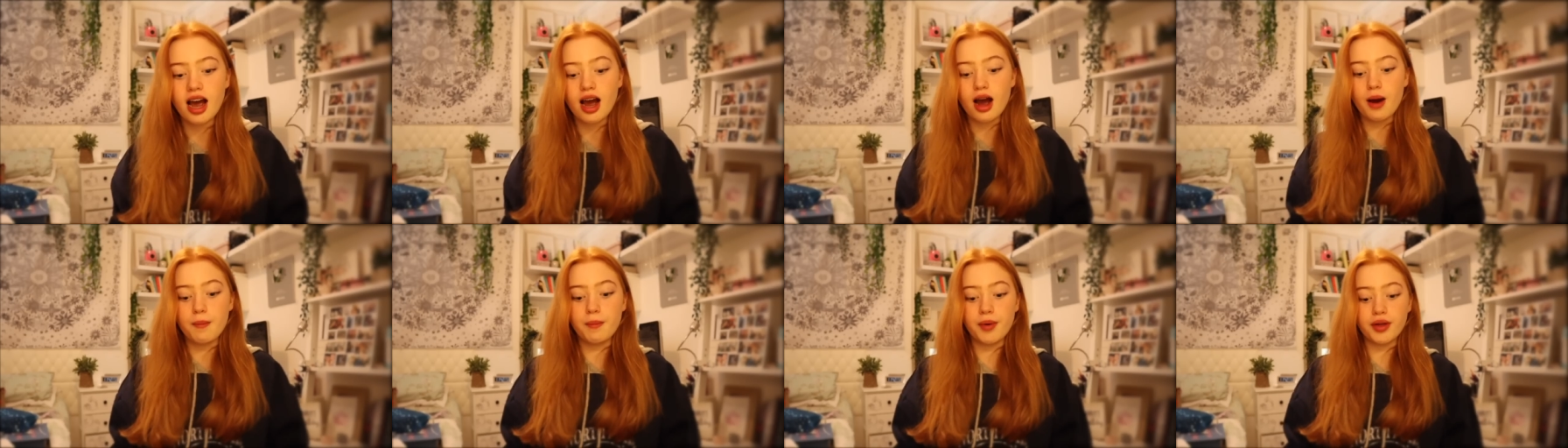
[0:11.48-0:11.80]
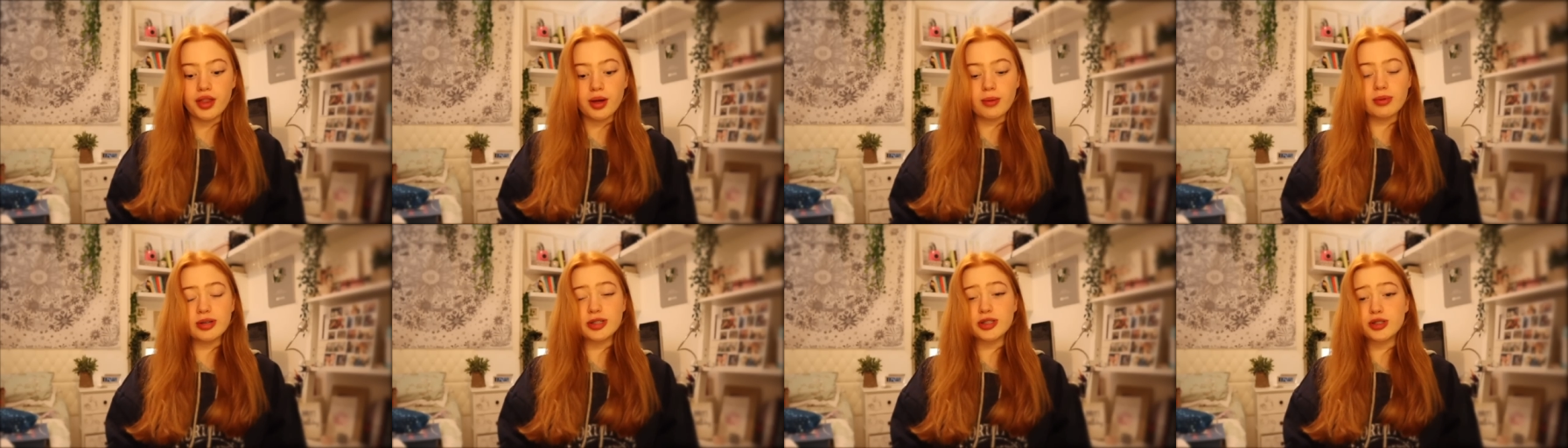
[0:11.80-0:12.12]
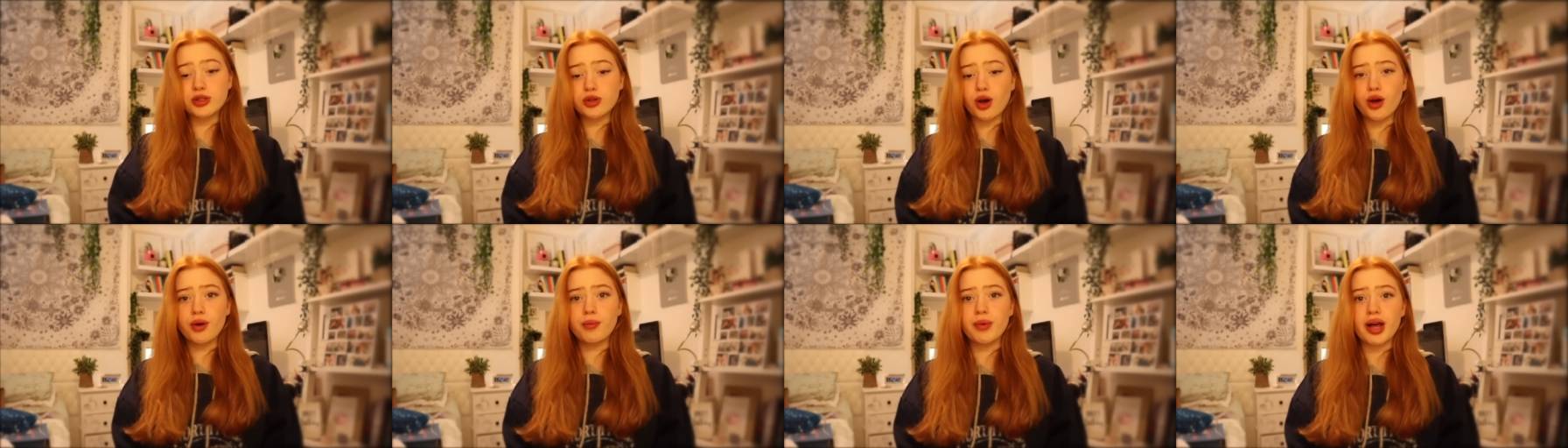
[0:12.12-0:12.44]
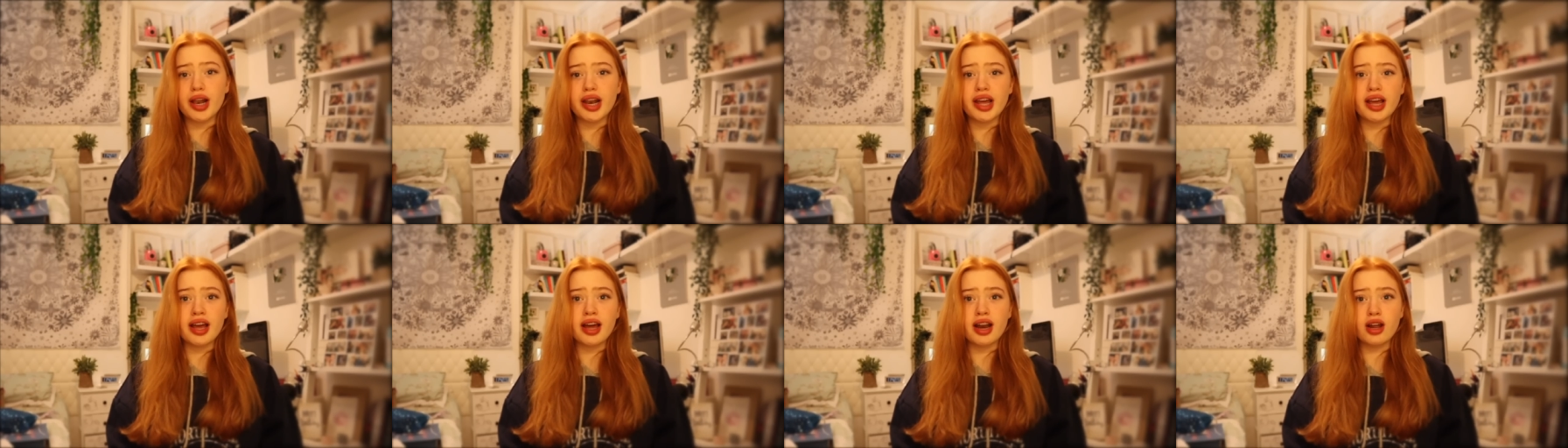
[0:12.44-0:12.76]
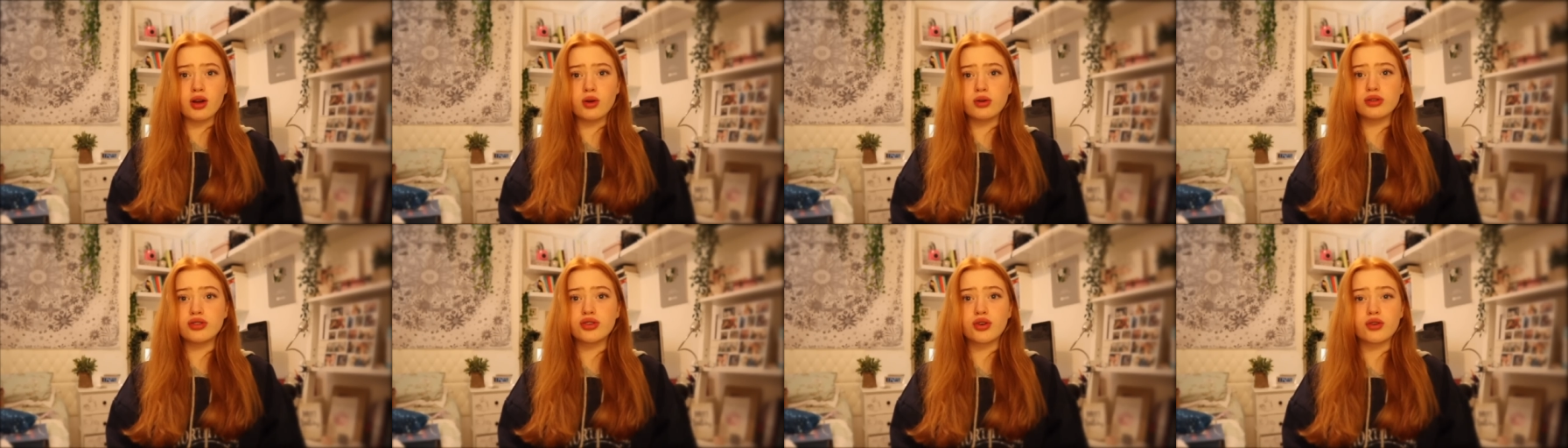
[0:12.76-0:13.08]
But there were so many, and I
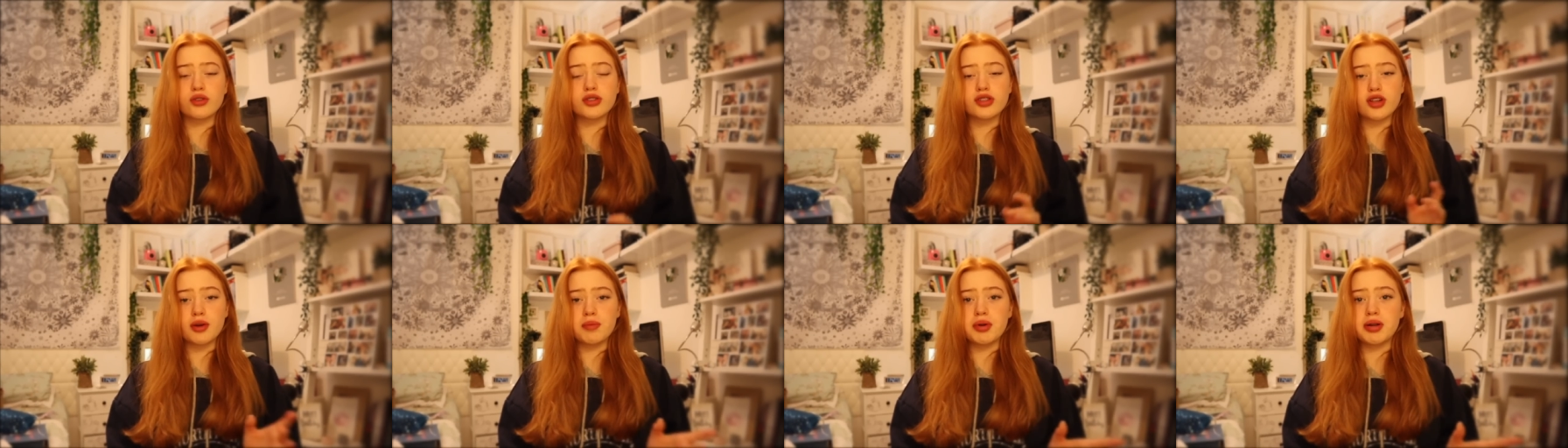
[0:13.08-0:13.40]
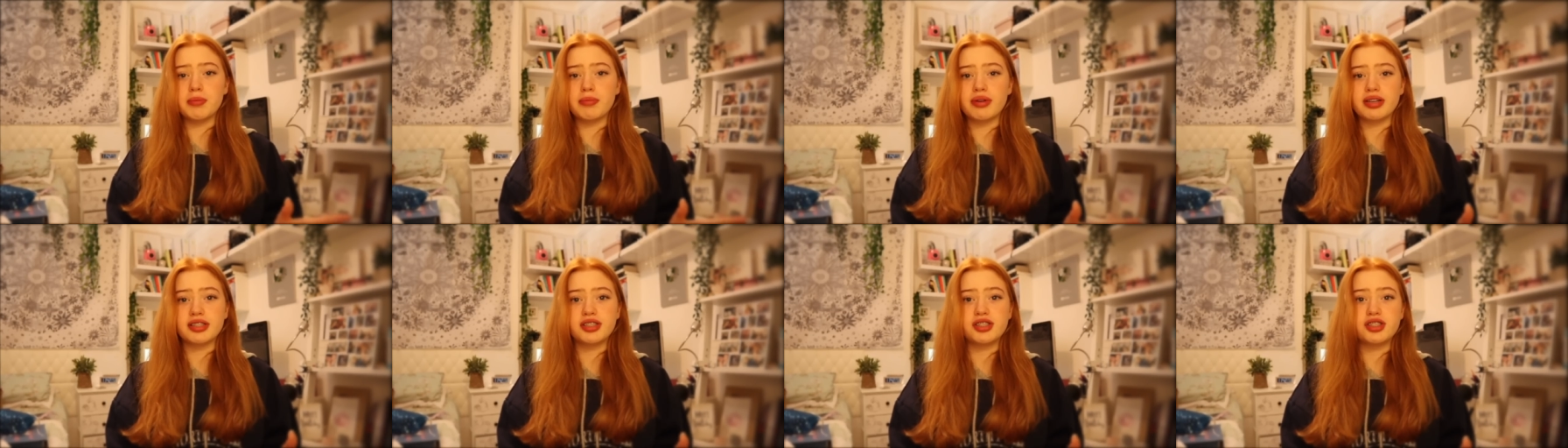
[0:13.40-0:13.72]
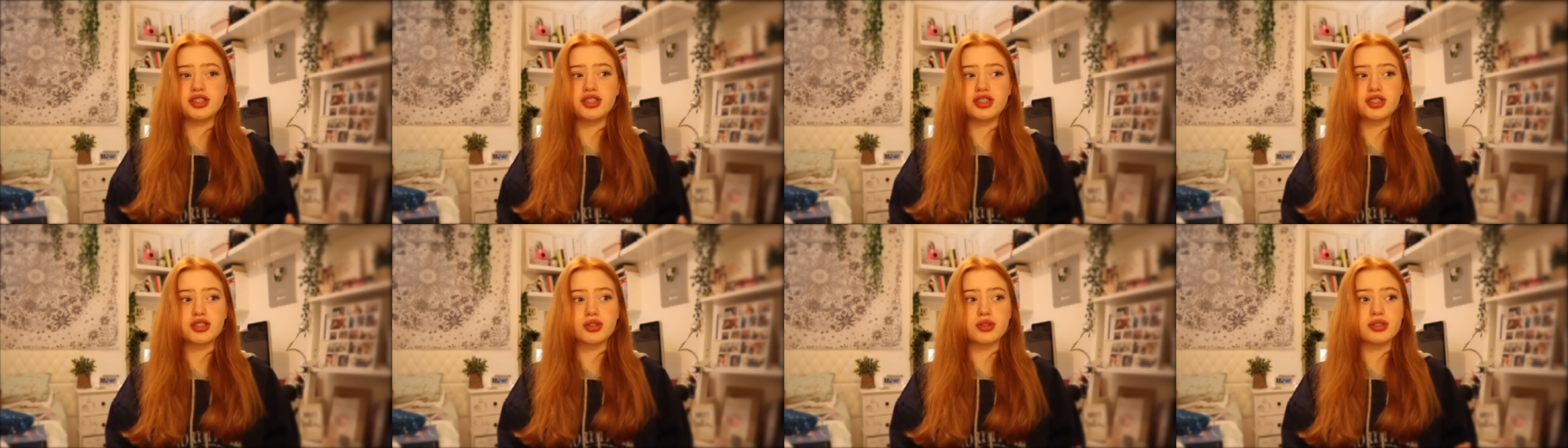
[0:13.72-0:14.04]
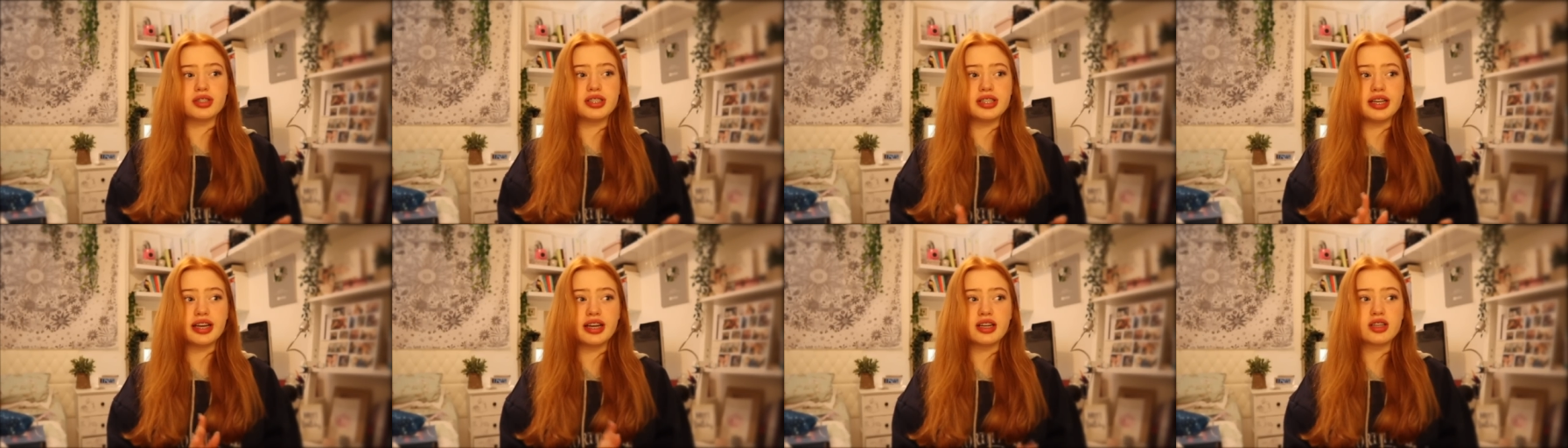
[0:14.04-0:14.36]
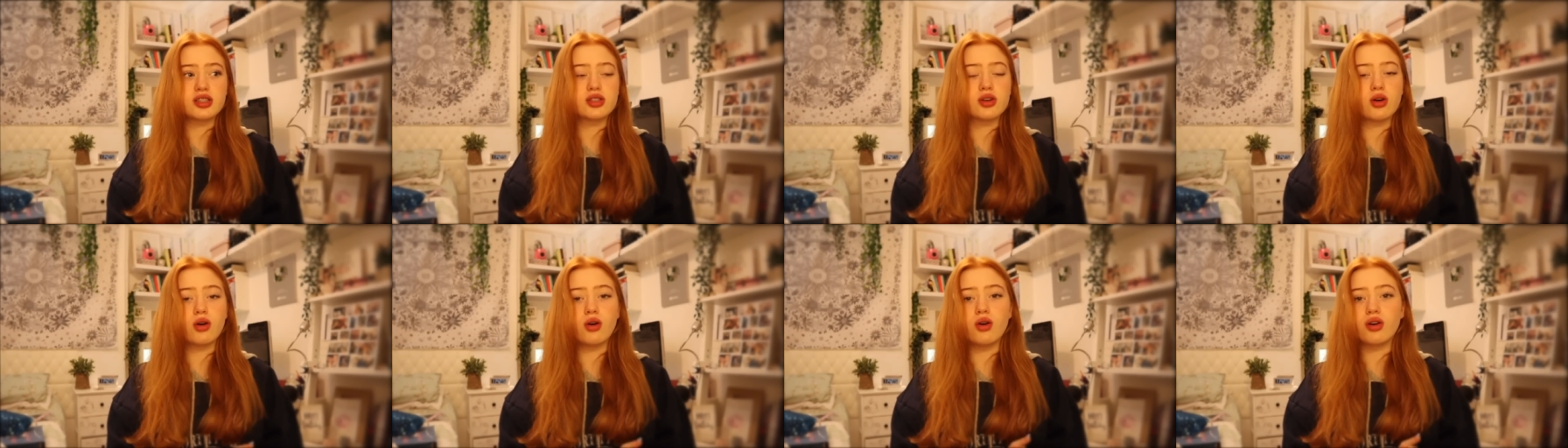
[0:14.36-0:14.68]
also got so many messages on
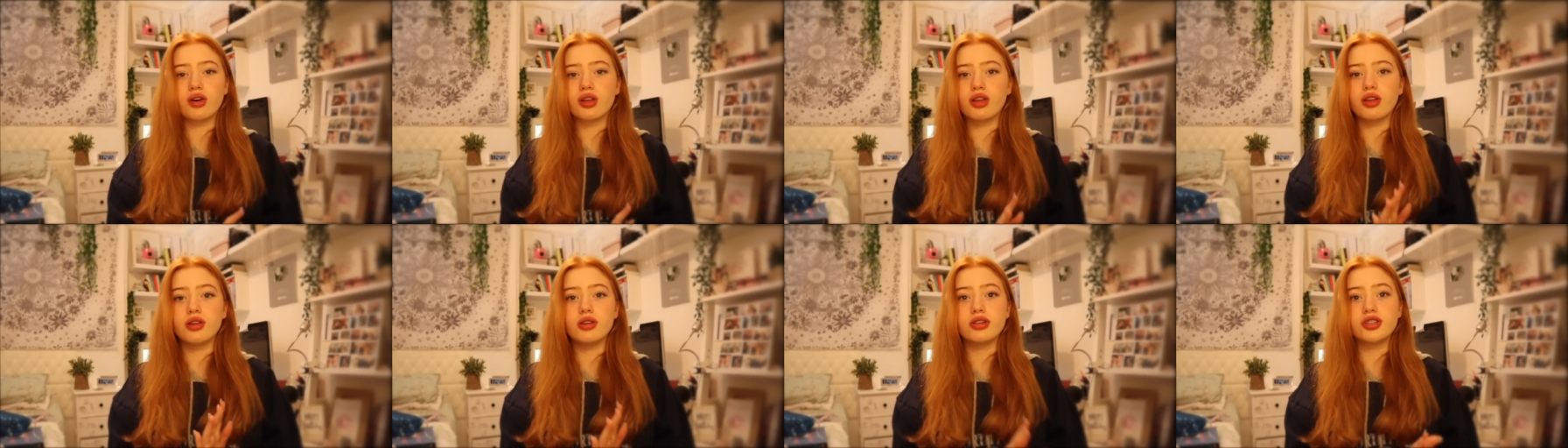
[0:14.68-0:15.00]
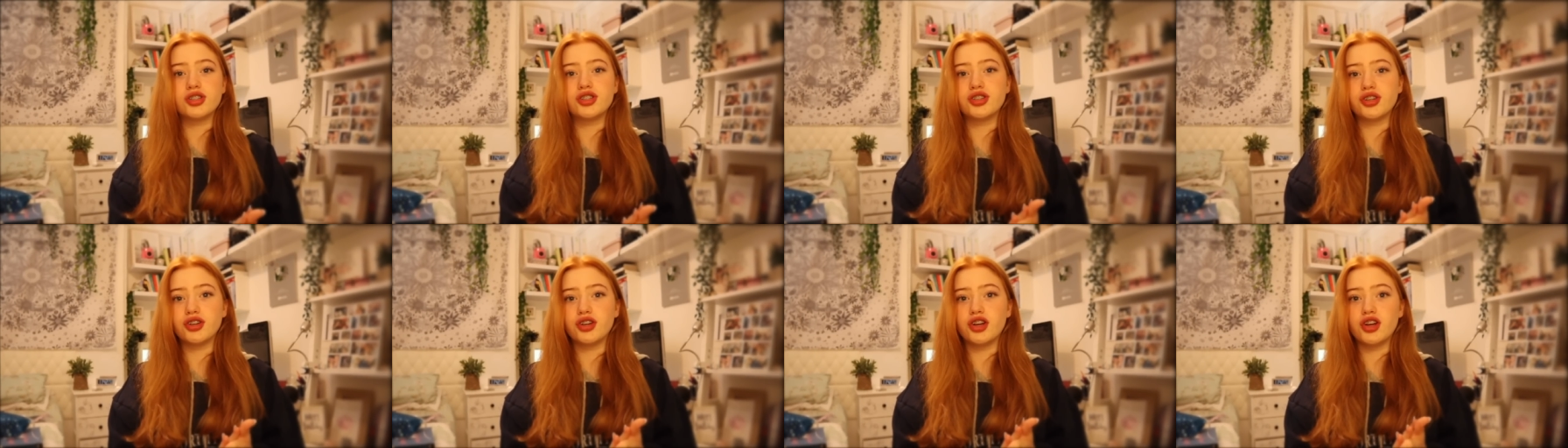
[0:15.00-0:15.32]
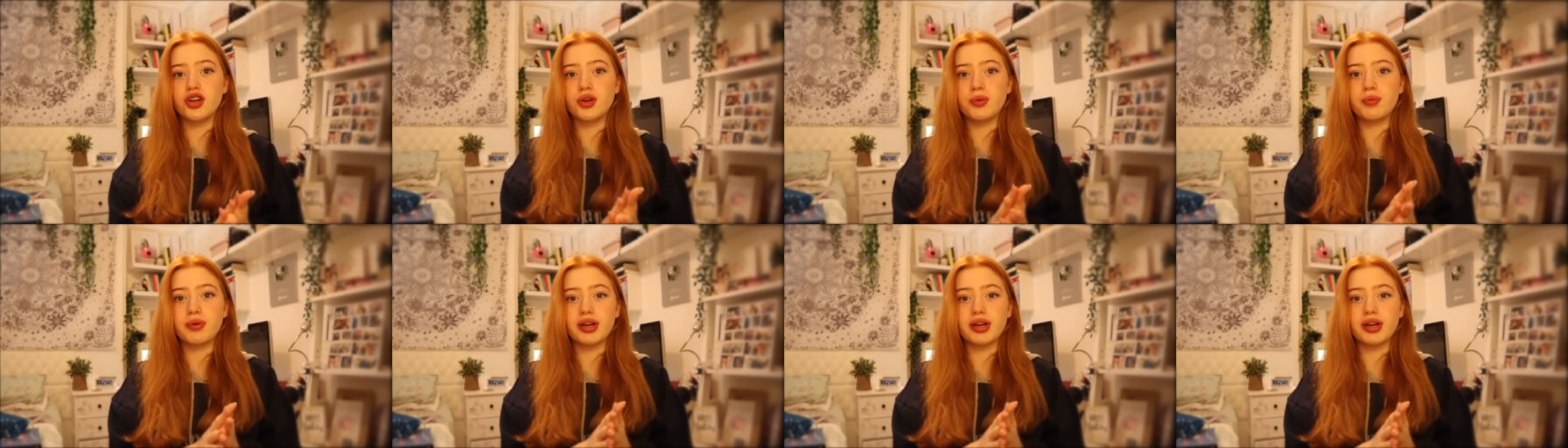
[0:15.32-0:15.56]
TikTok, YouTube,